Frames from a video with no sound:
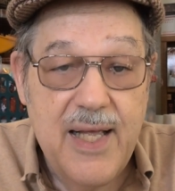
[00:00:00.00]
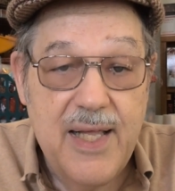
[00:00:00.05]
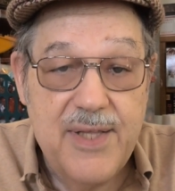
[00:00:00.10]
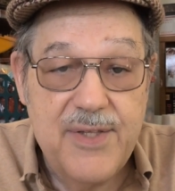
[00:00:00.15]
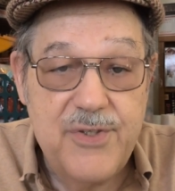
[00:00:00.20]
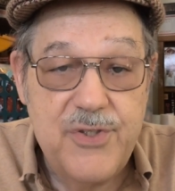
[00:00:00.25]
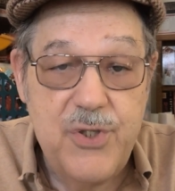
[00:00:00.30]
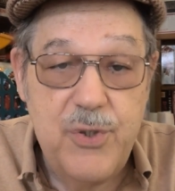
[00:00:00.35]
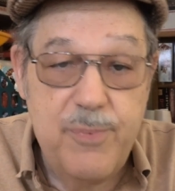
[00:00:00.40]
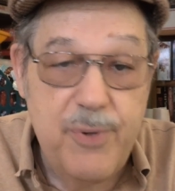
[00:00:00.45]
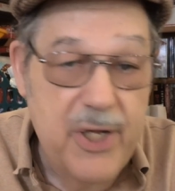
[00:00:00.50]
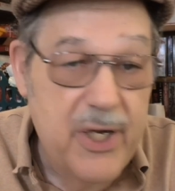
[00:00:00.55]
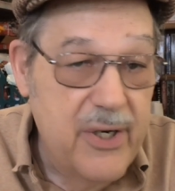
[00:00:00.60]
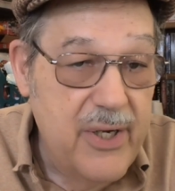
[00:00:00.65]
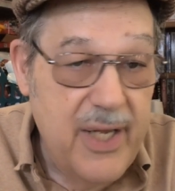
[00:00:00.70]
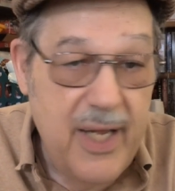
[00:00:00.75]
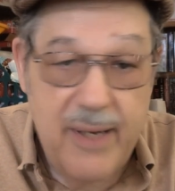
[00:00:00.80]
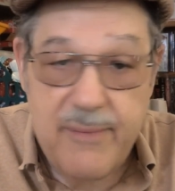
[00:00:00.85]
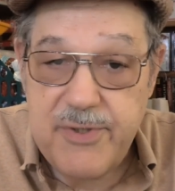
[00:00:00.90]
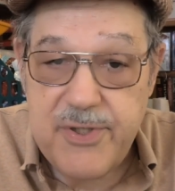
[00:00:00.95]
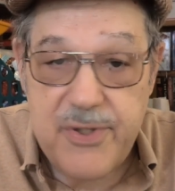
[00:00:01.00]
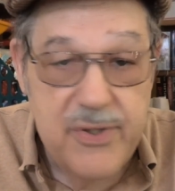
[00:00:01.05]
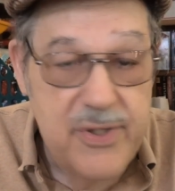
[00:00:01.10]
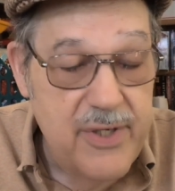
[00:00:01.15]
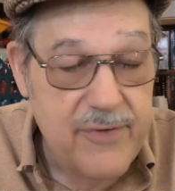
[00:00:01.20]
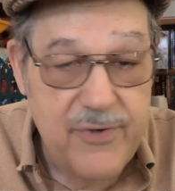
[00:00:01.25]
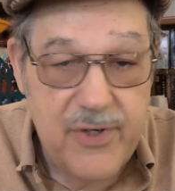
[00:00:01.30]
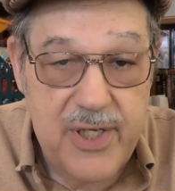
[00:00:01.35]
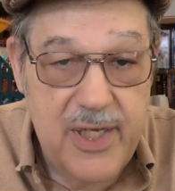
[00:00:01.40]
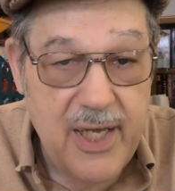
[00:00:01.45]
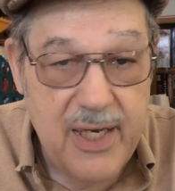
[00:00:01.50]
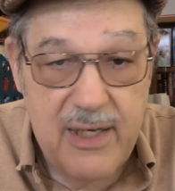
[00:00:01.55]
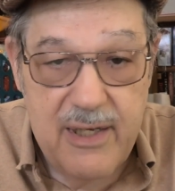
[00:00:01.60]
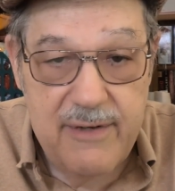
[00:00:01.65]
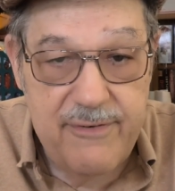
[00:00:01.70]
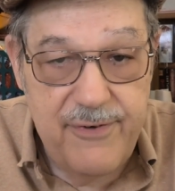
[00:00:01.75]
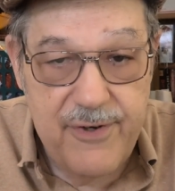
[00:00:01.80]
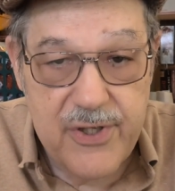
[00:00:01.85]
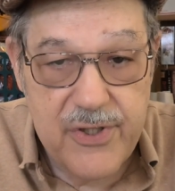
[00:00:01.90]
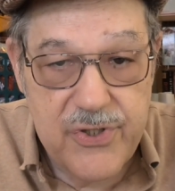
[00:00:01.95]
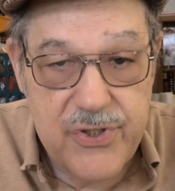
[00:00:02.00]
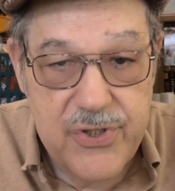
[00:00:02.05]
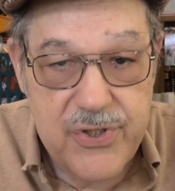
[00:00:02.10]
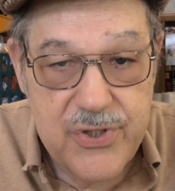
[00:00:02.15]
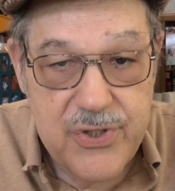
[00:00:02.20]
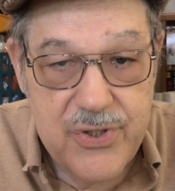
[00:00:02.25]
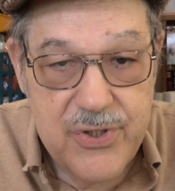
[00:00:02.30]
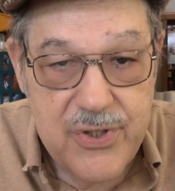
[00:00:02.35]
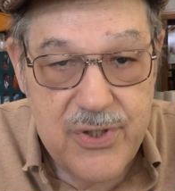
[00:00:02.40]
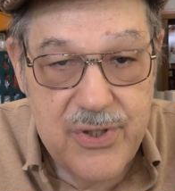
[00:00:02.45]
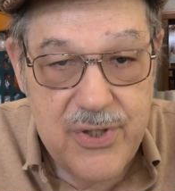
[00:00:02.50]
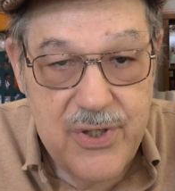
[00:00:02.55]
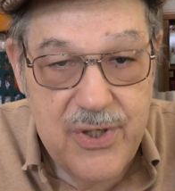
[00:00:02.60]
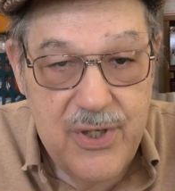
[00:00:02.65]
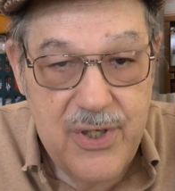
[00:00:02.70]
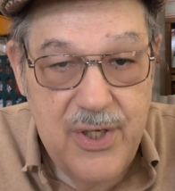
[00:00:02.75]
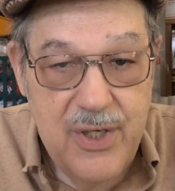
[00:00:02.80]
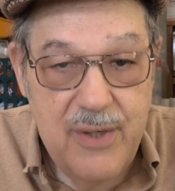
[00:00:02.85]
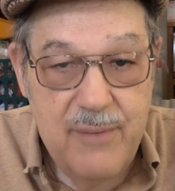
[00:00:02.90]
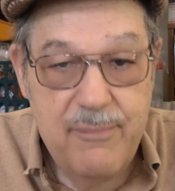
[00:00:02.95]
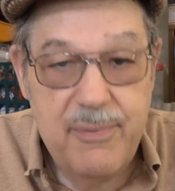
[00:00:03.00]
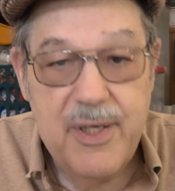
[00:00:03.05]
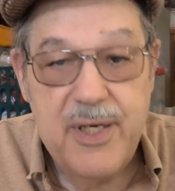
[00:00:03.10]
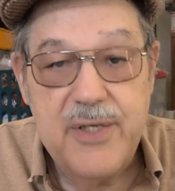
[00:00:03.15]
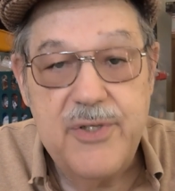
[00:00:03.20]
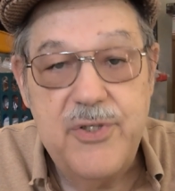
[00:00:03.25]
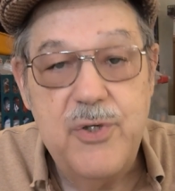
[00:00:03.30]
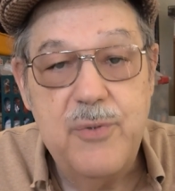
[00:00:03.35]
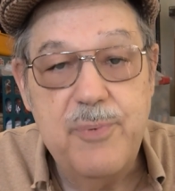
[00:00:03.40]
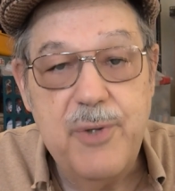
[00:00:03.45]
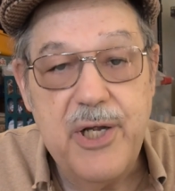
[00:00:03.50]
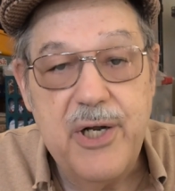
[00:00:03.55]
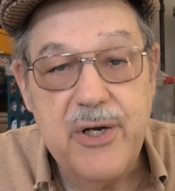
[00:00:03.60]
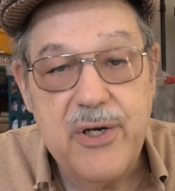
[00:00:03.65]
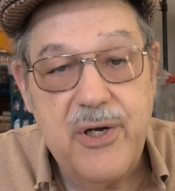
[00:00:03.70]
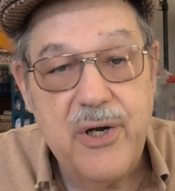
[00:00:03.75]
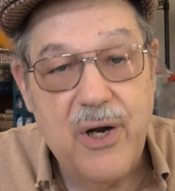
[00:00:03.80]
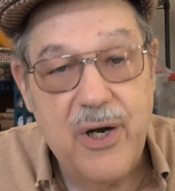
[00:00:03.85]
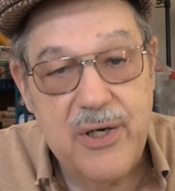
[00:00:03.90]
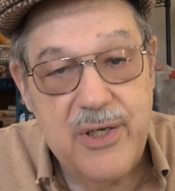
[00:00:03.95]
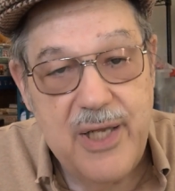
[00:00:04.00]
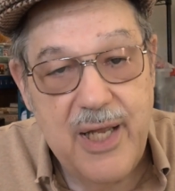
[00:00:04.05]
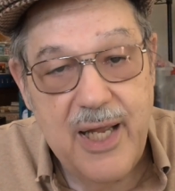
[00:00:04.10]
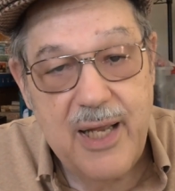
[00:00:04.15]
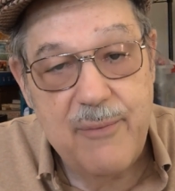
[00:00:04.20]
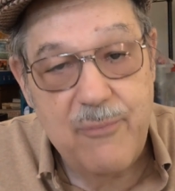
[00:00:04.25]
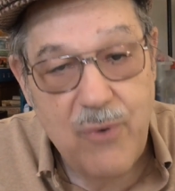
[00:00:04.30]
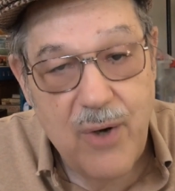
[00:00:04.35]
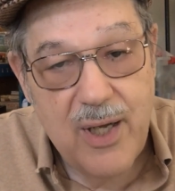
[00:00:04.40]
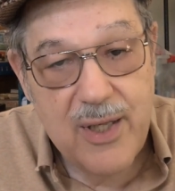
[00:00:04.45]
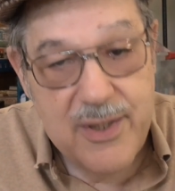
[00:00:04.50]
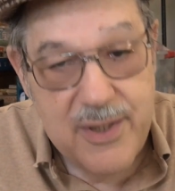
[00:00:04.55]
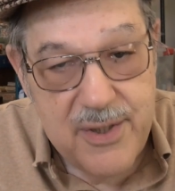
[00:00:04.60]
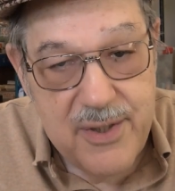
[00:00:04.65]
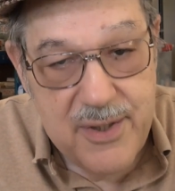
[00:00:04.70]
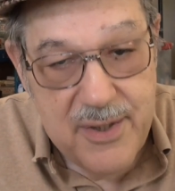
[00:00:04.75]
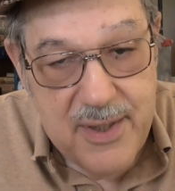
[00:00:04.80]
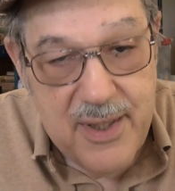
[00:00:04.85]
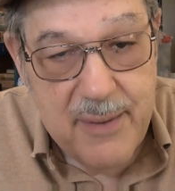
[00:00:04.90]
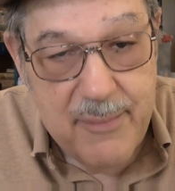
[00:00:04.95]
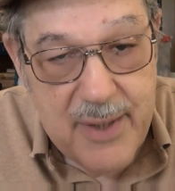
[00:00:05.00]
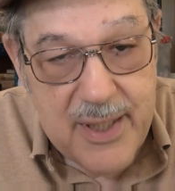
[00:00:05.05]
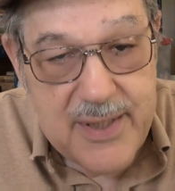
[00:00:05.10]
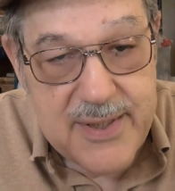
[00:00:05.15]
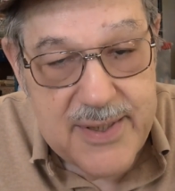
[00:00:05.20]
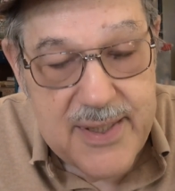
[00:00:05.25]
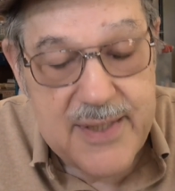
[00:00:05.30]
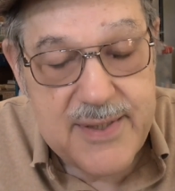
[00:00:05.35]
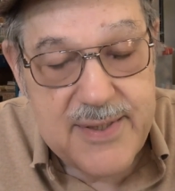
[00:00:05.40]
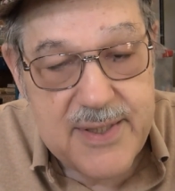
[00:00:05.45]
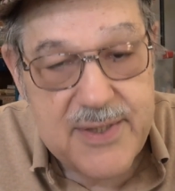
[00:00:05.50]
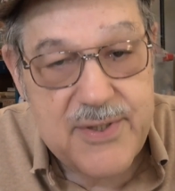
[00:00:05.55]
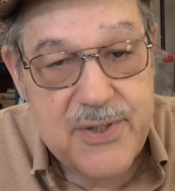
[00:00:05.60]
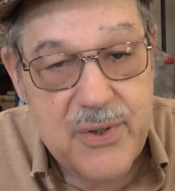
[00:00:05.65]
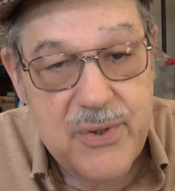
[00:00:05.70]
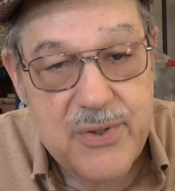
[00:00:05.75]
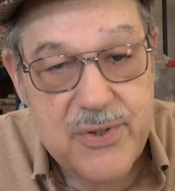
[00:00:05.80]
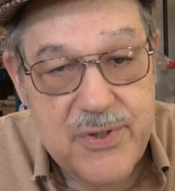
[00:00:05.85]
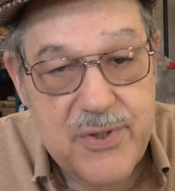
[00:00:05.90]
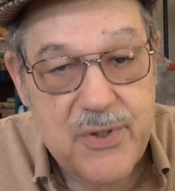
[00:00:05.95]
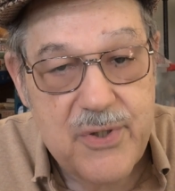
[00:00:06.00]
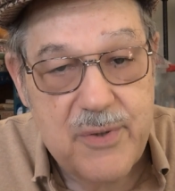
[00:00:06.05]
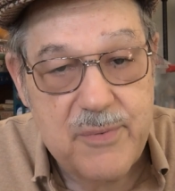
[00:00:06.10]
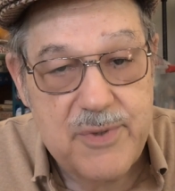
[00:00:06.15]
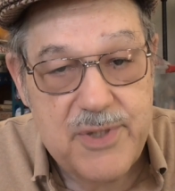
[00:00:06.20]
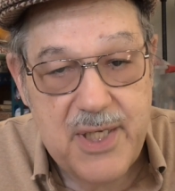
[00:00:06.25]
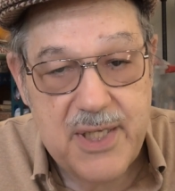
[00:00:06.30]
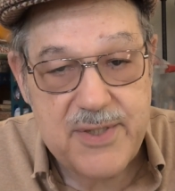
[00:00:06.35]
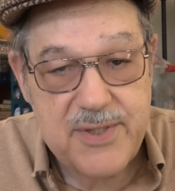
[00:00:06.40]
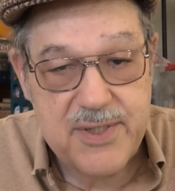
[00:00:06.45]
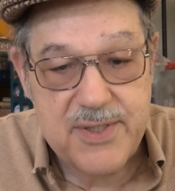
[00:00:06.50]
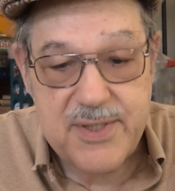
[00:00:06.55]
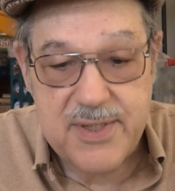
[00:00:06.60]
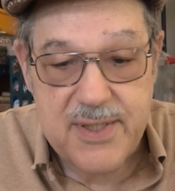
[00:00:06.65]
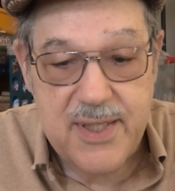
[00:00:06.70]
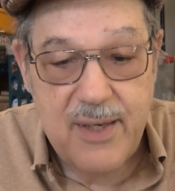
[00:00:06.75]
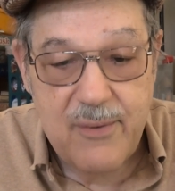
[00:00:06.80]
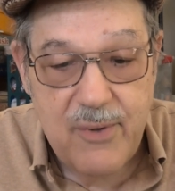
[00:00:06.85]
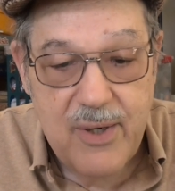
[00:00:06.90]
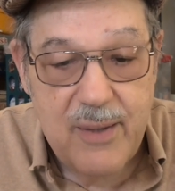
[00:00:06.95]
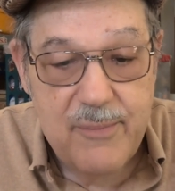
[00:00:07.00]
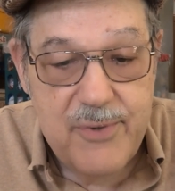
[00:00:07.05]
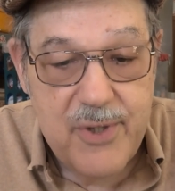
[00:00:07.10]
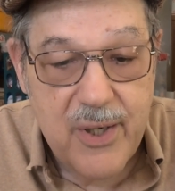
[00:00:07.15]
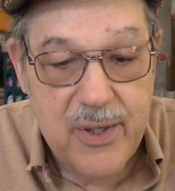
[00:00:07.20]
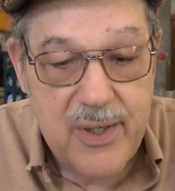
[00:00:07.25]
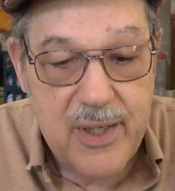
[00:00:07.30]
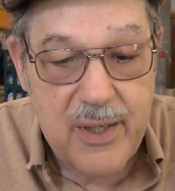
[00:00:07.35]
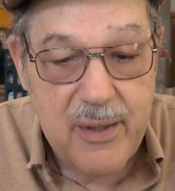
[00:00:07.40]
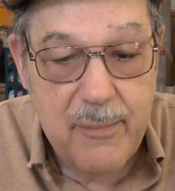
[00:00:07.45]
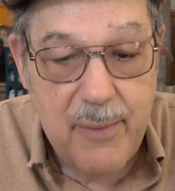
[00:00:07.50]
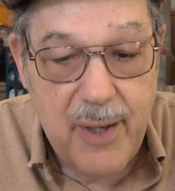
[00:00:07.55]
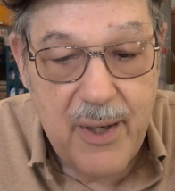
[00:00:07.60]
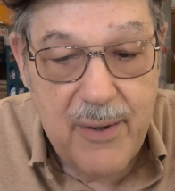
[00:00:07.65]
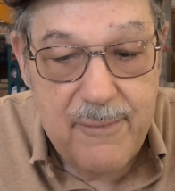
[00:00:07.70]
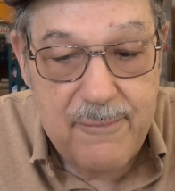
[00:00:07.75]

2-player games are a different kettle of fish. But a 2-player card game, while they make sense in certain circumstances, is not what I'm talking about.